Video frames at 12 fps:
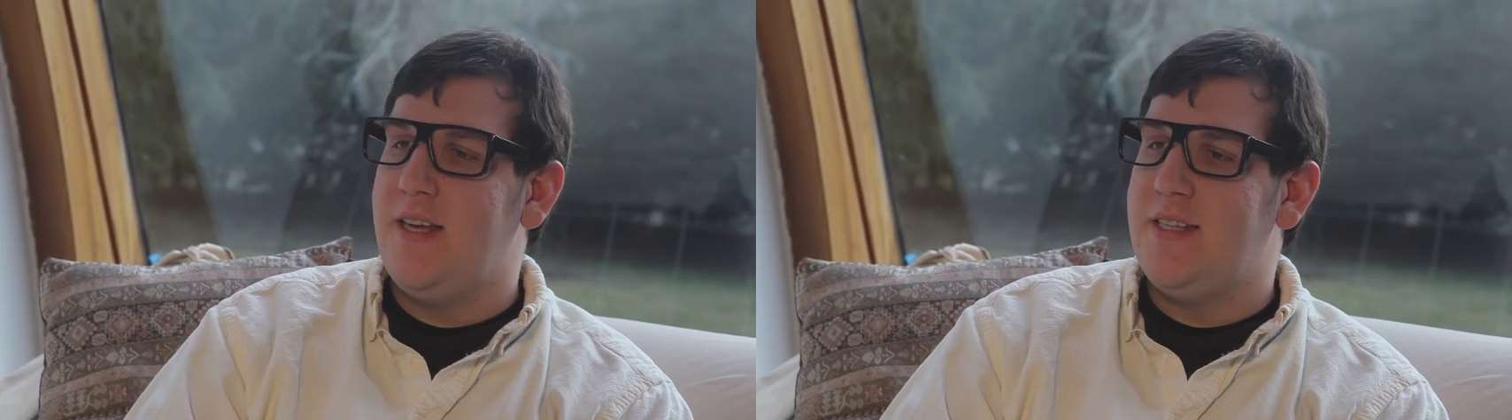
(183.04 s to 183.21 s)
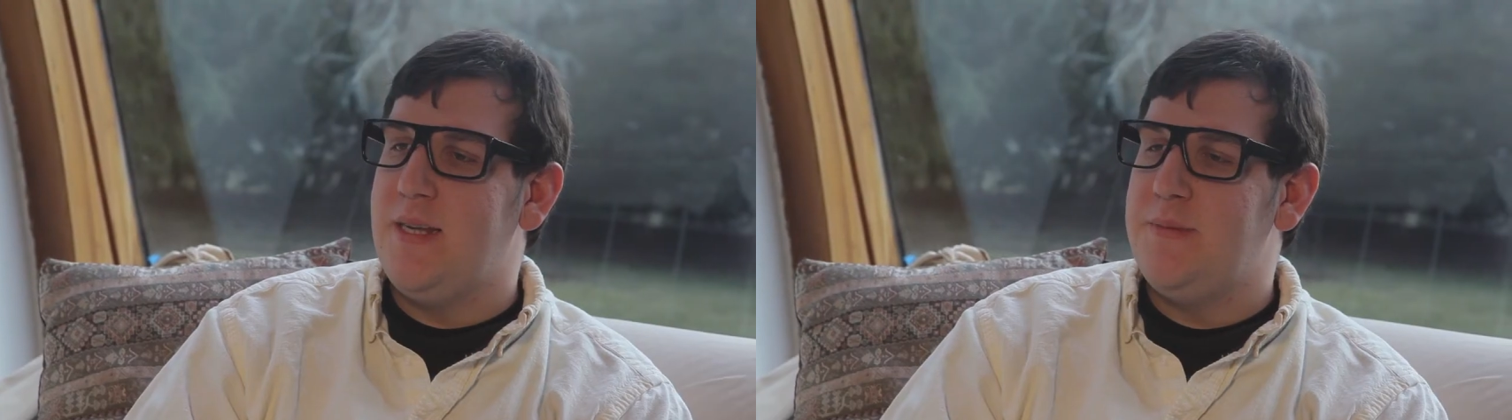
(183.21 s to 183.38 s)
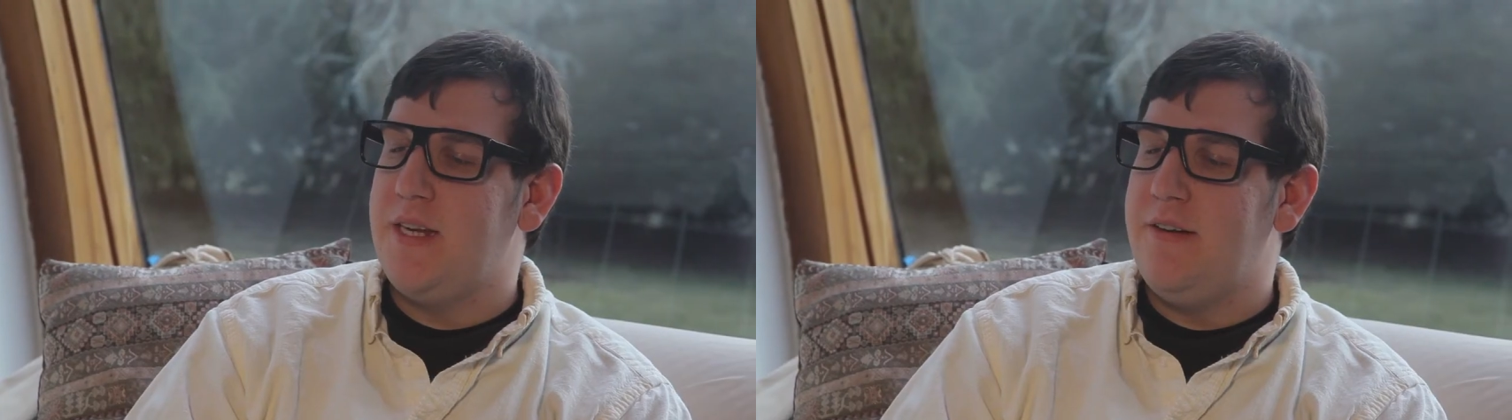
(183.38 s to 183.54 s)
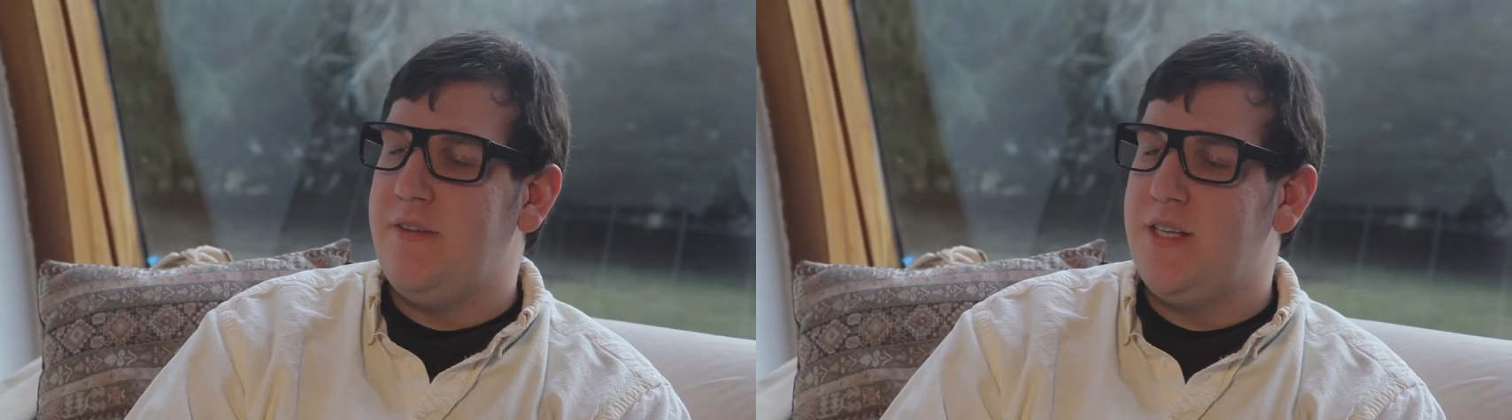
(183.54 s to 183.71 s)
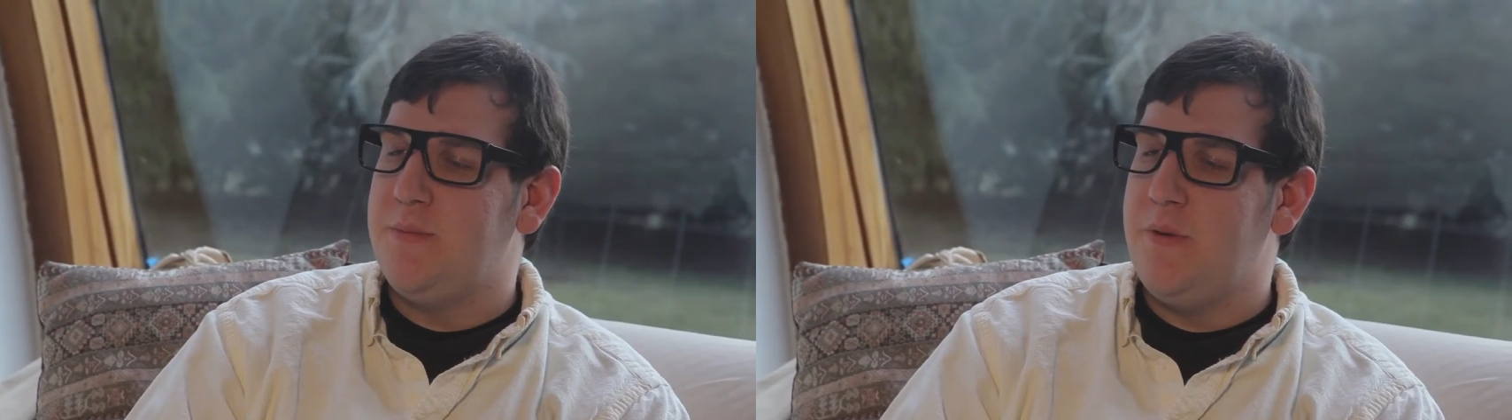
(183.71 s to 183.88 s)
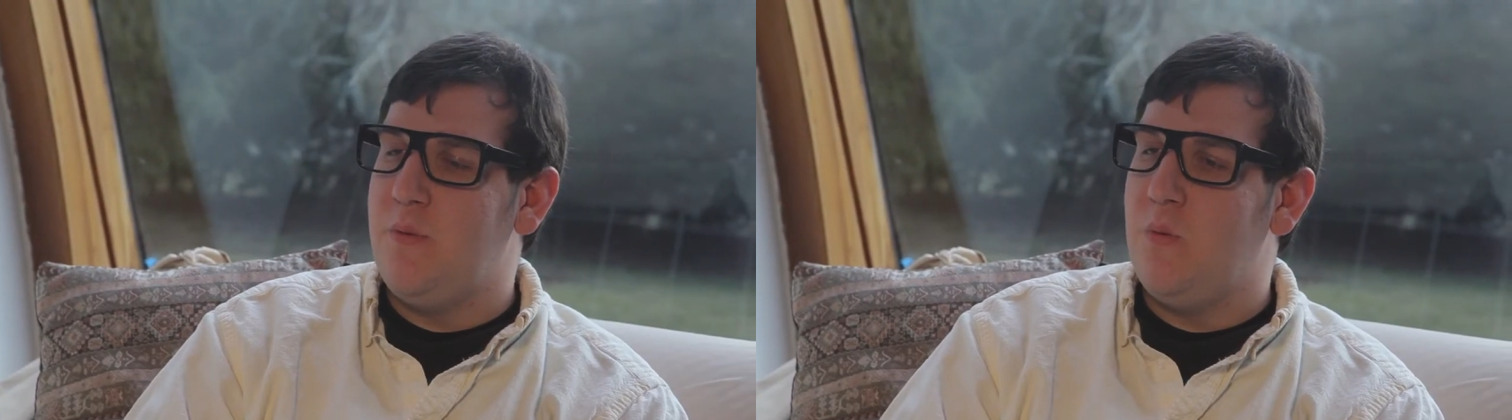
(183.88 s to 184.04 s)
it seems that
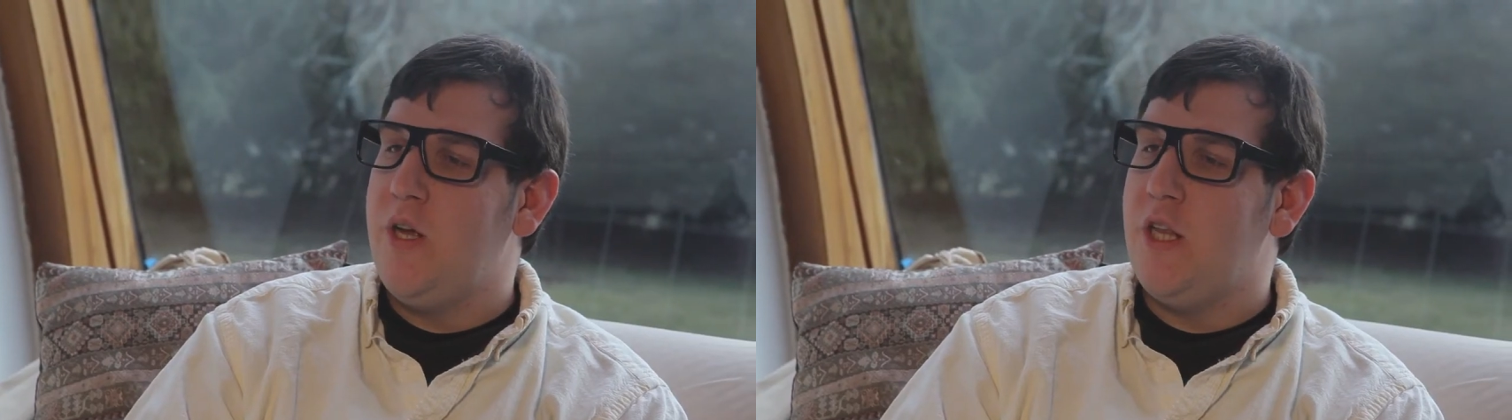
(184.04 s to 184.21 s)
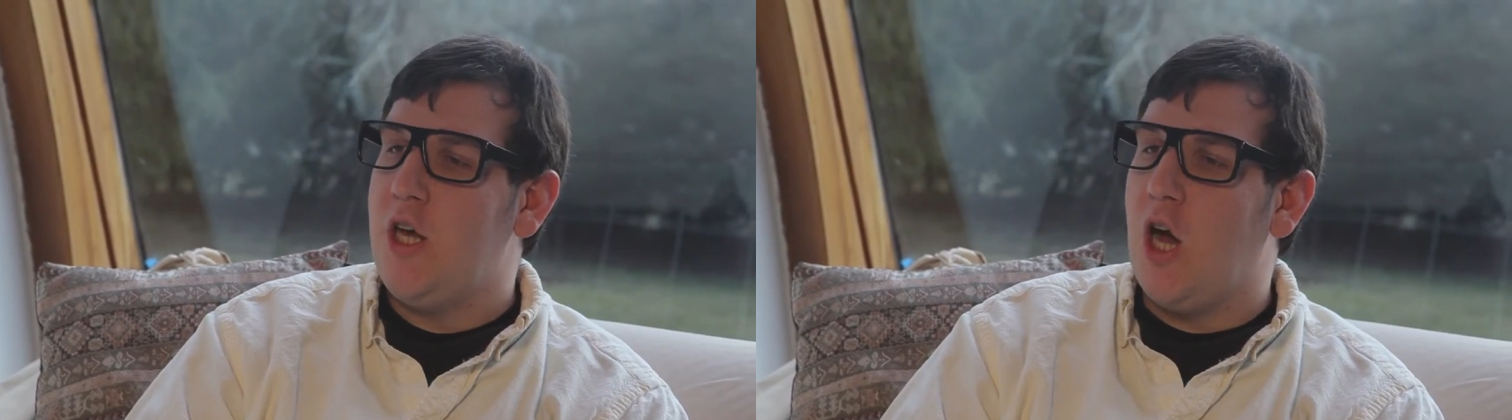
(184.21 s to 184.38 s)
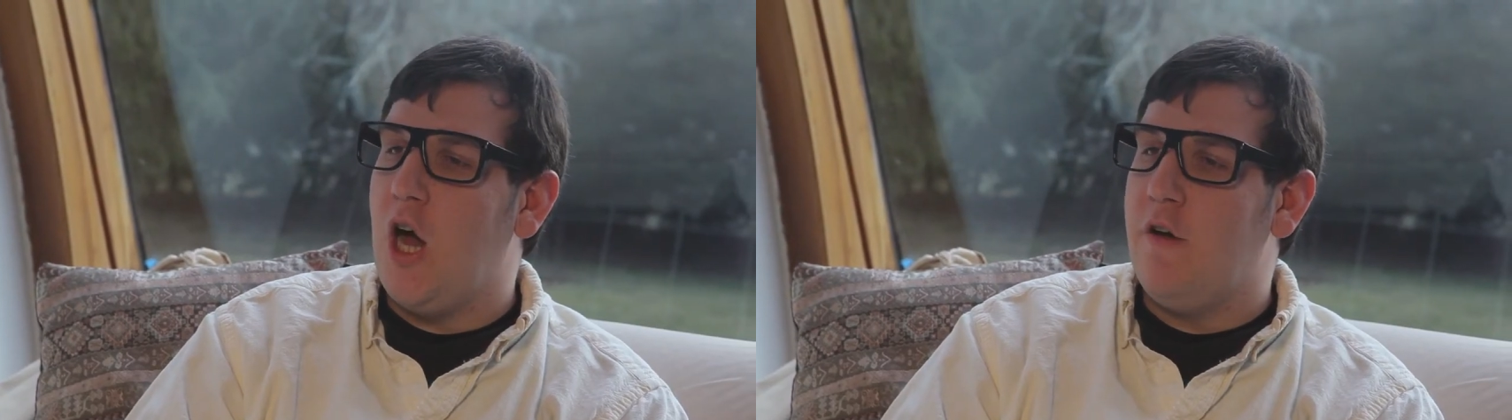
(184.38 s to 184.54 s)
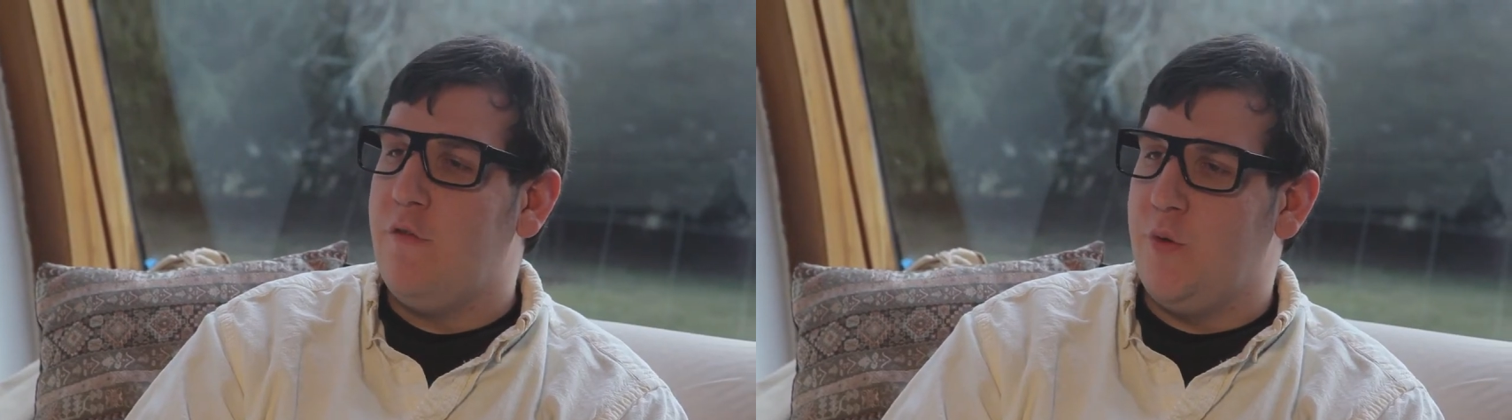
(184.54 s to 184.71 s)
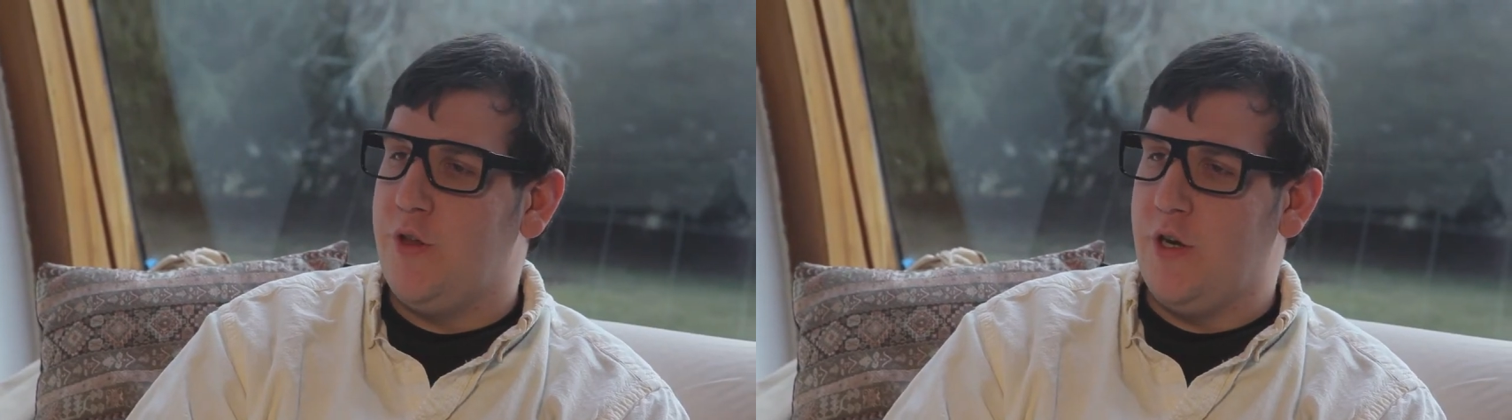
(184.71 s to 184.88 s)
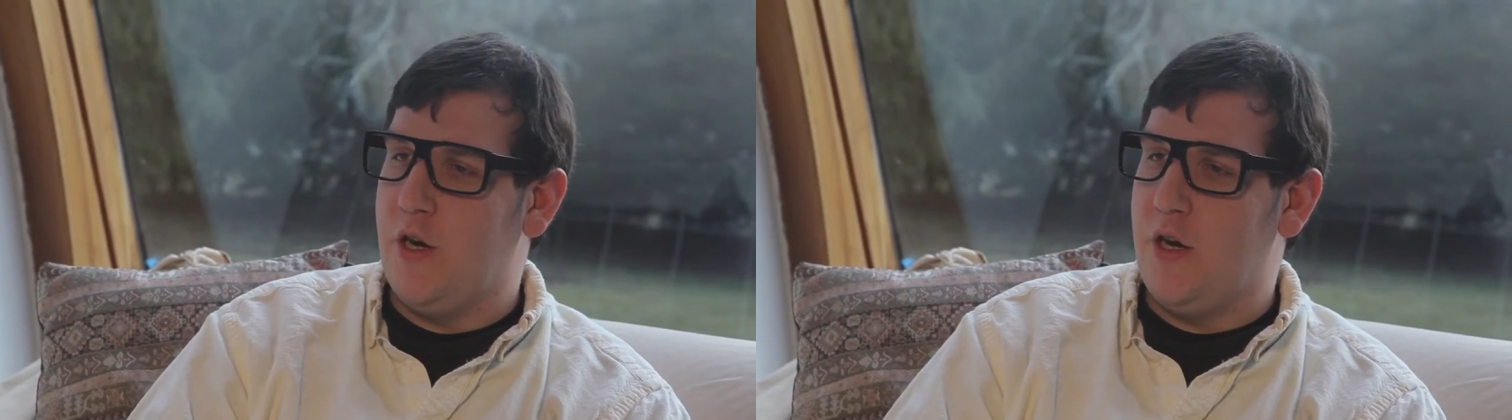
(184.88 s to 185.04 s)
everything's been really off
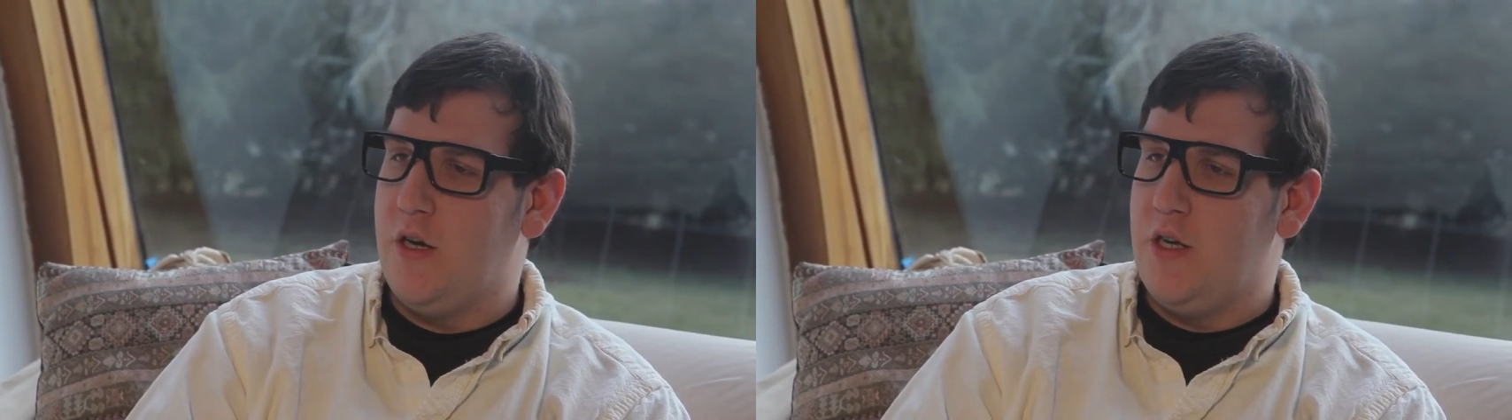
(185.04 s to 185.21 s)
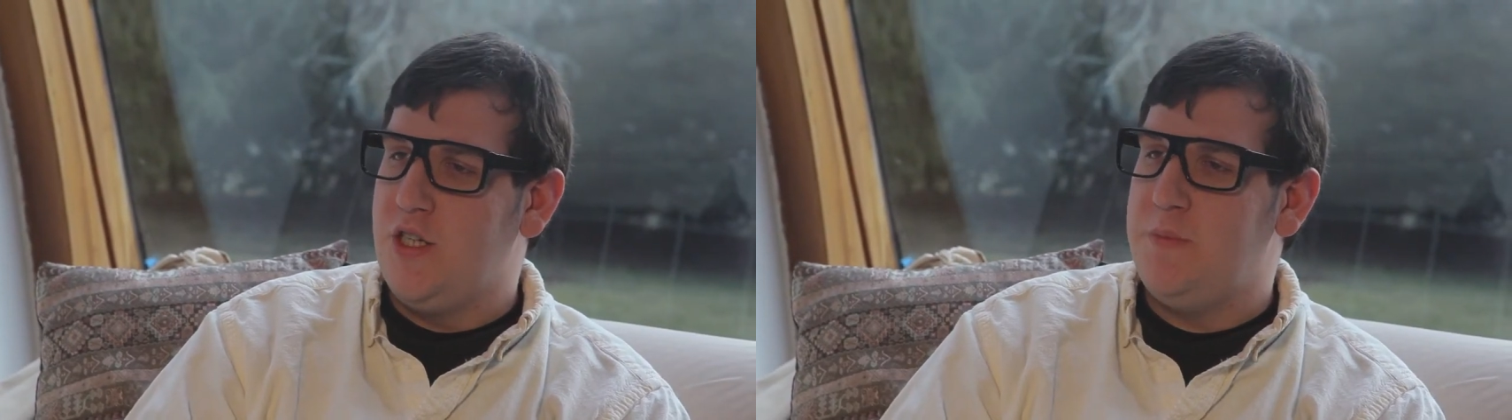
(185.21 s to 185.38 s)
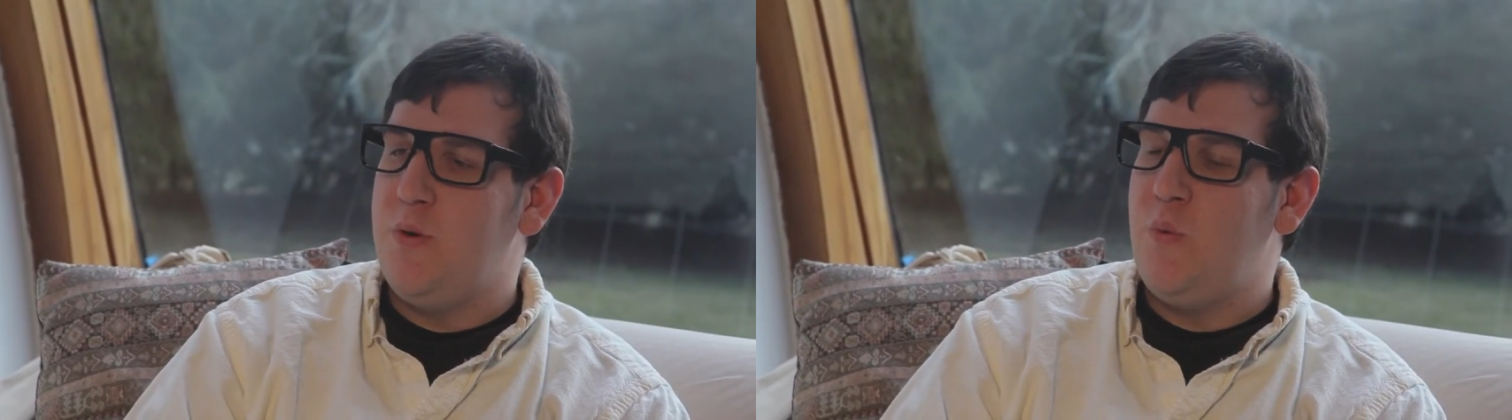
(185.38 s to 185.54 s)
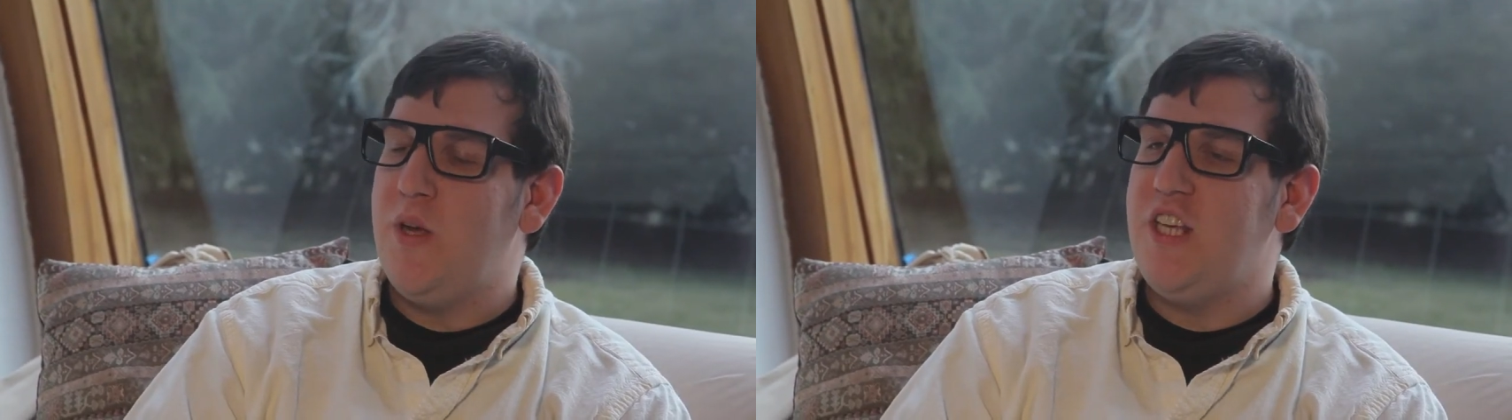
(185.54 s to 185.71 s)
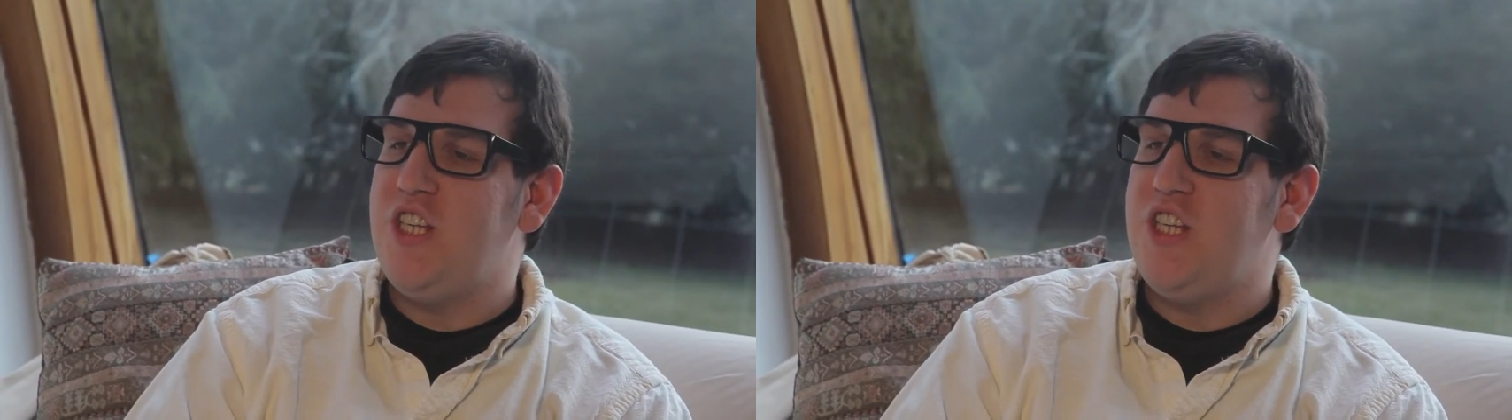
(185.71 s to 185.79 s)
with her. She's been really